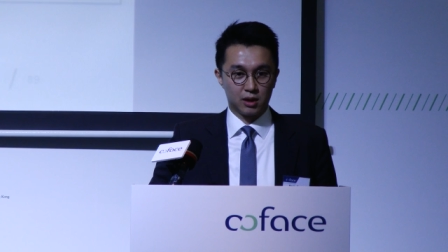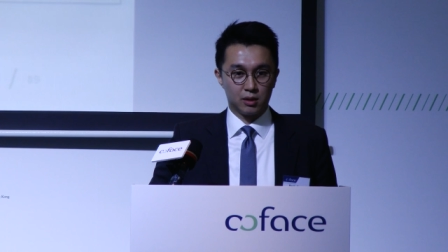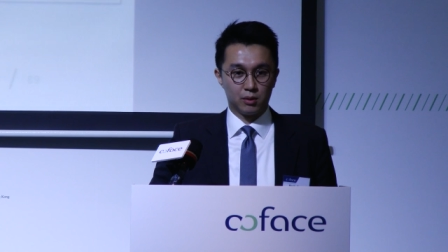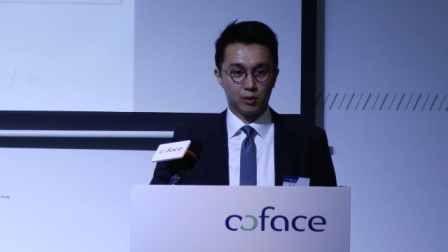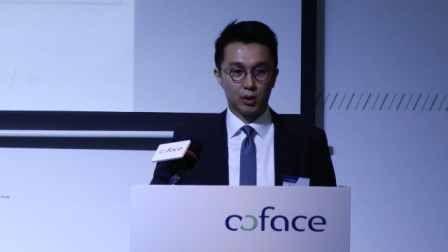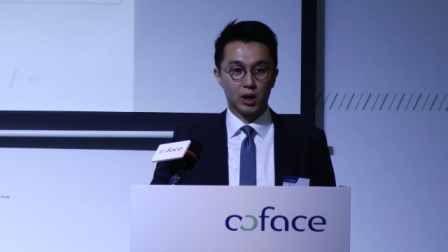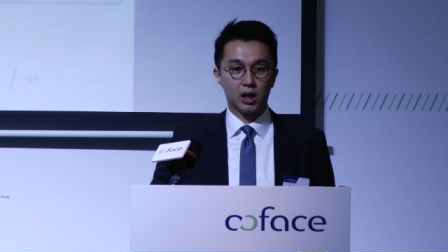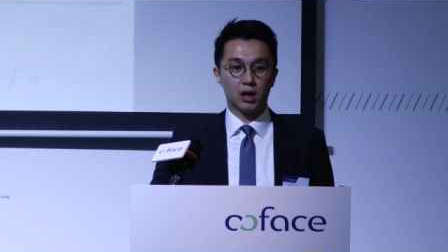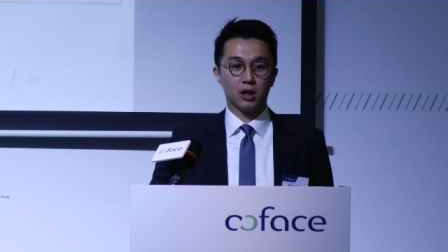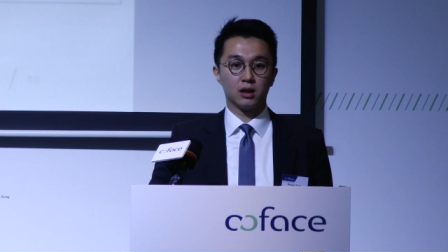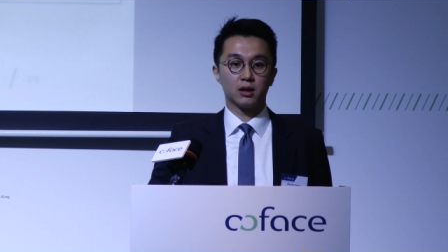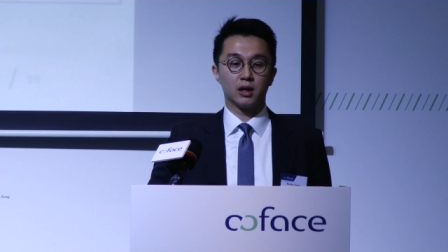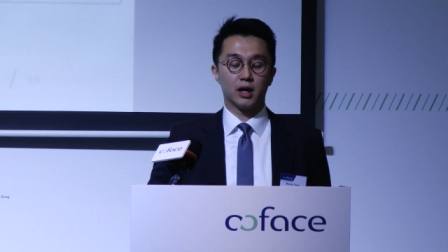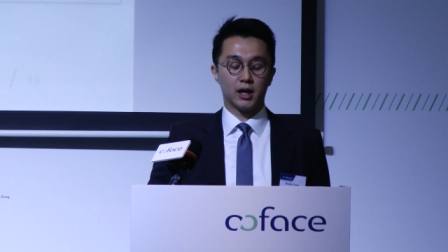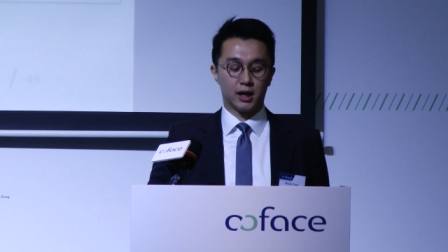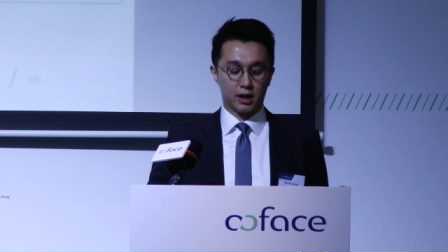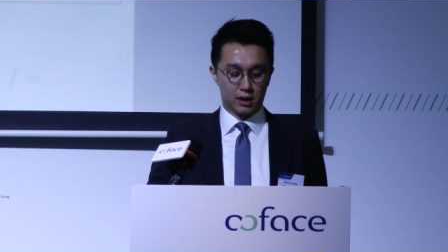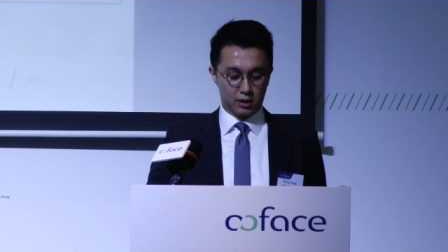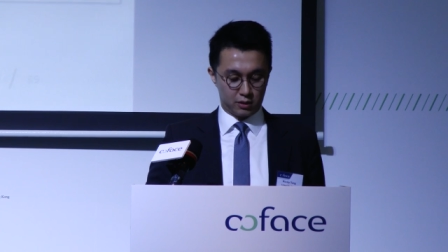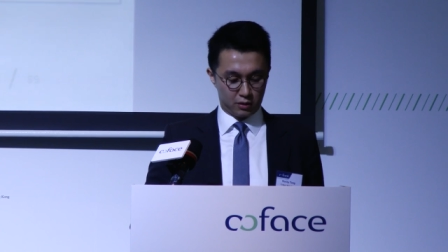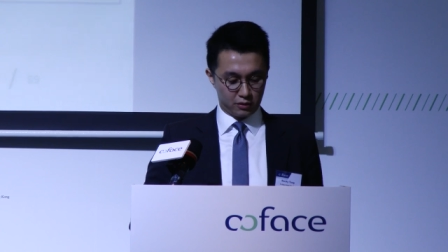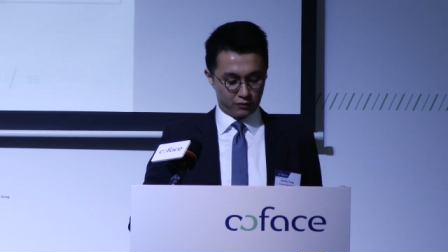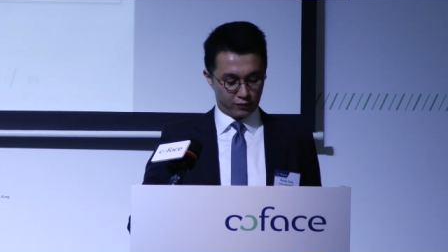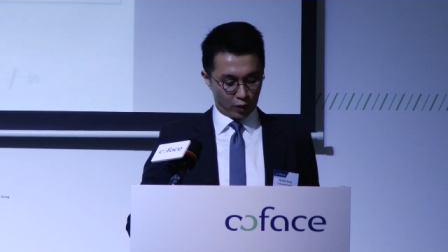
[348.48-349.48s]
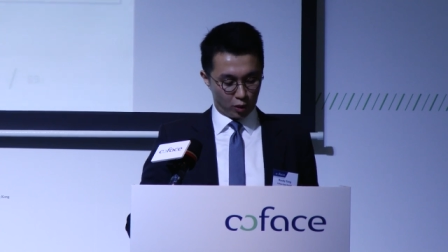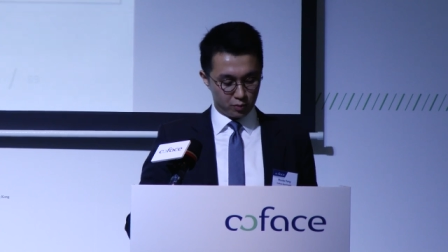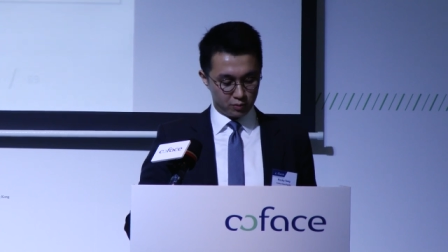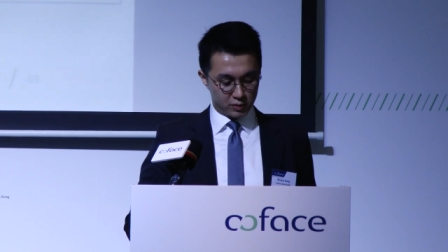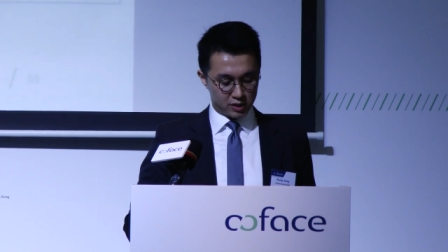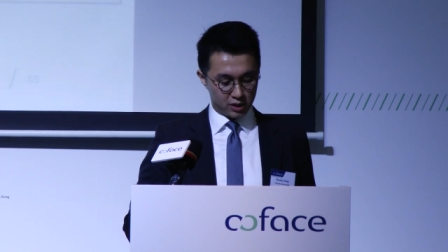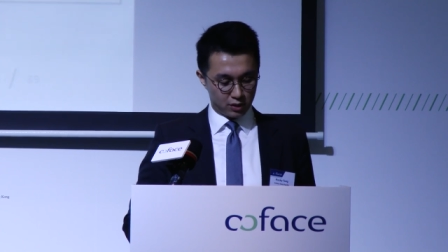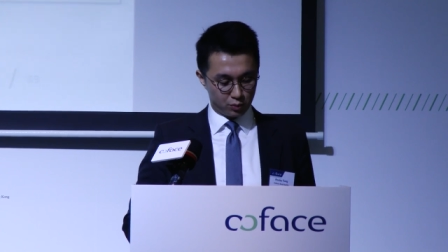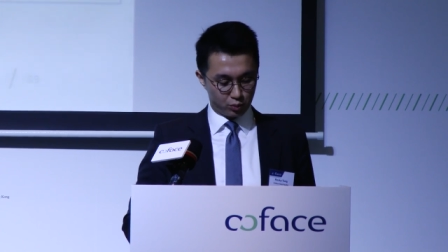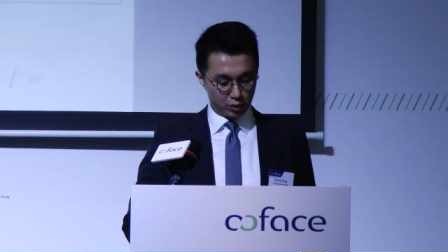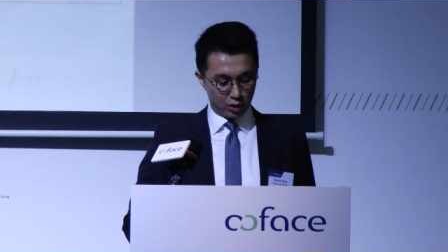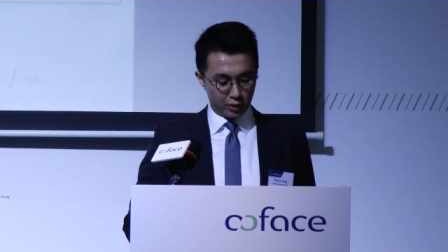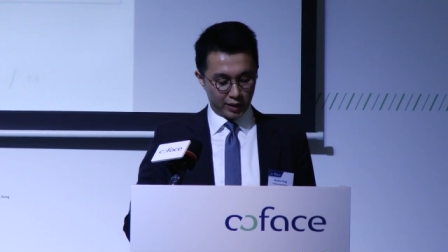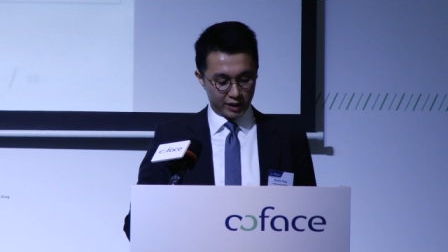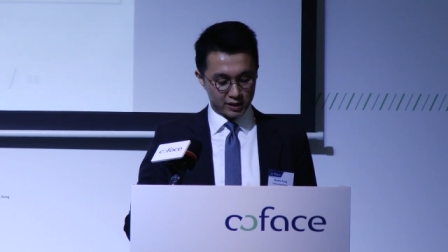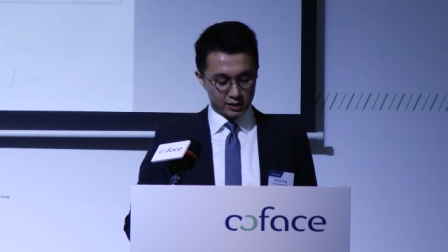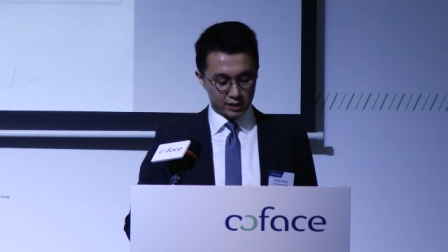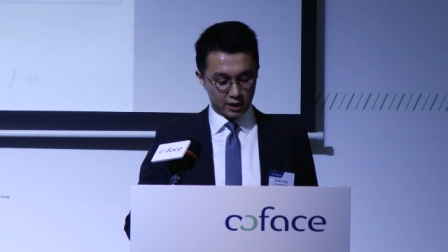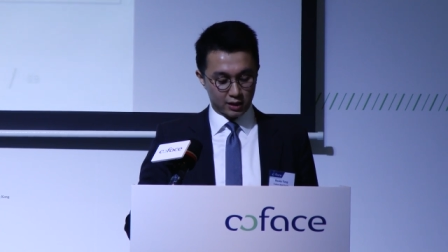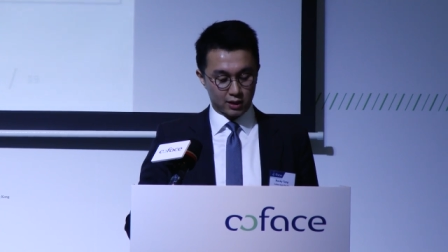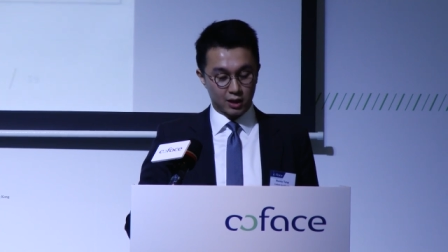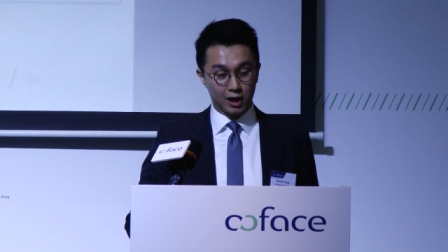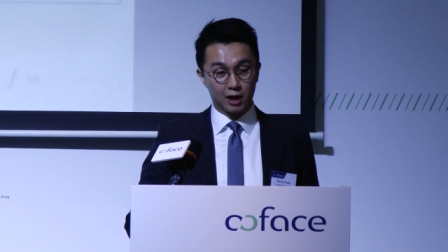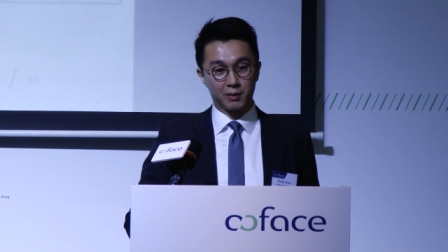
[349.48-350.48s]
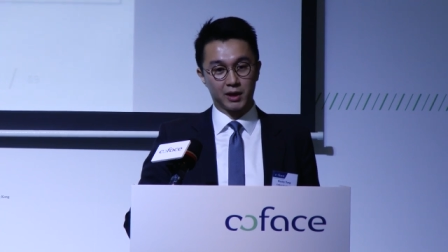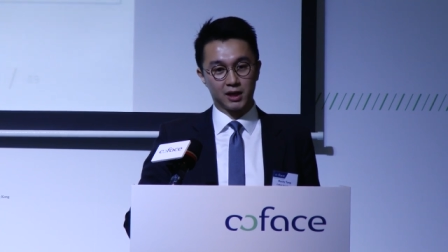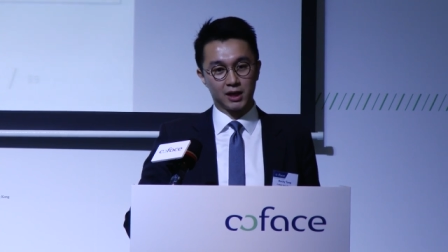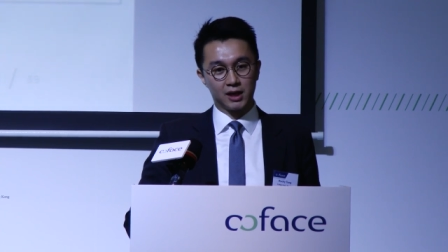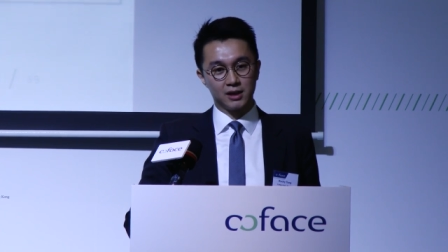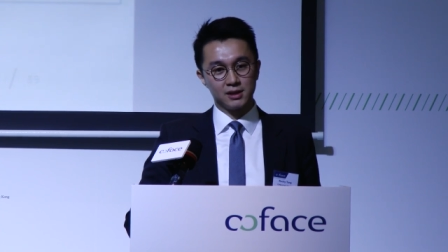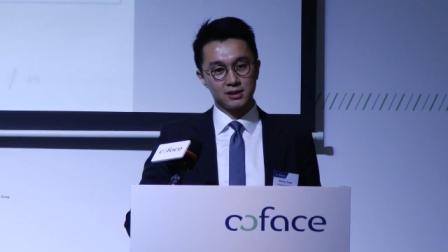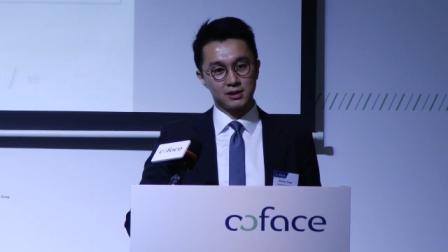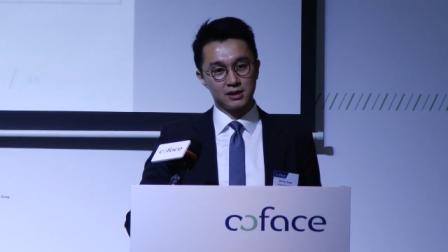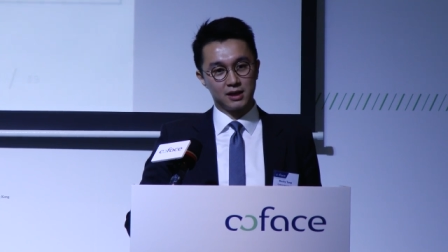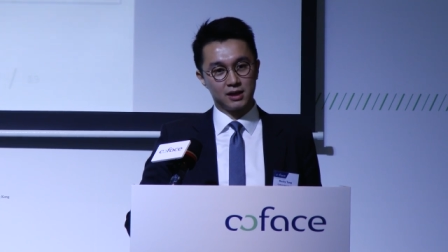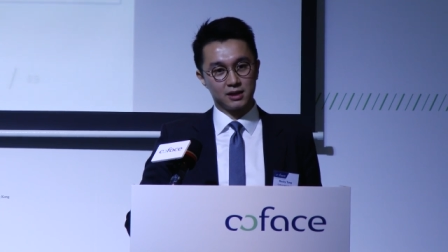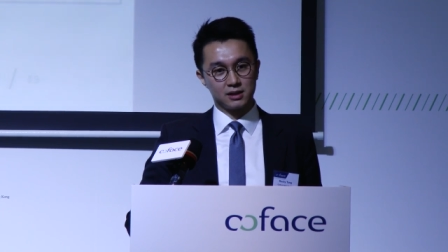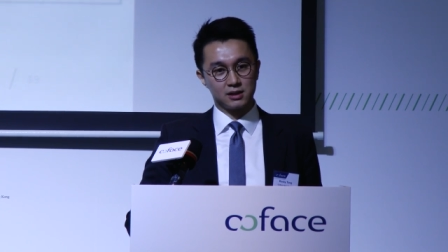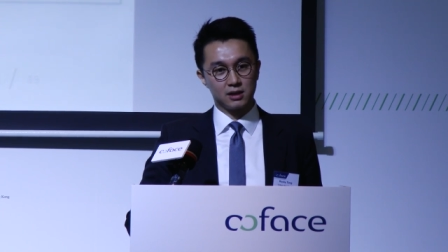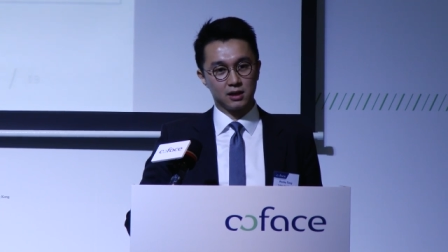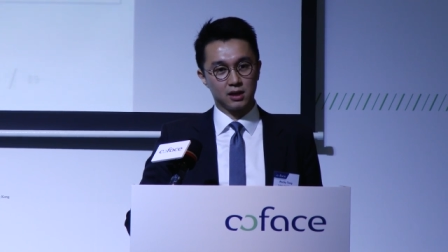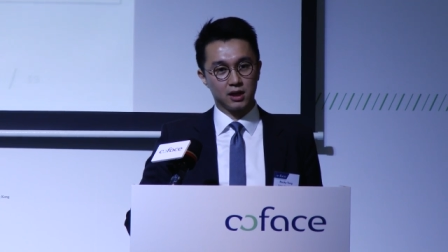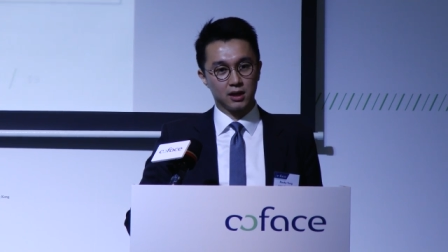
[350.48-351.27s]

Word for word: Well, uh, from the real estate climate index,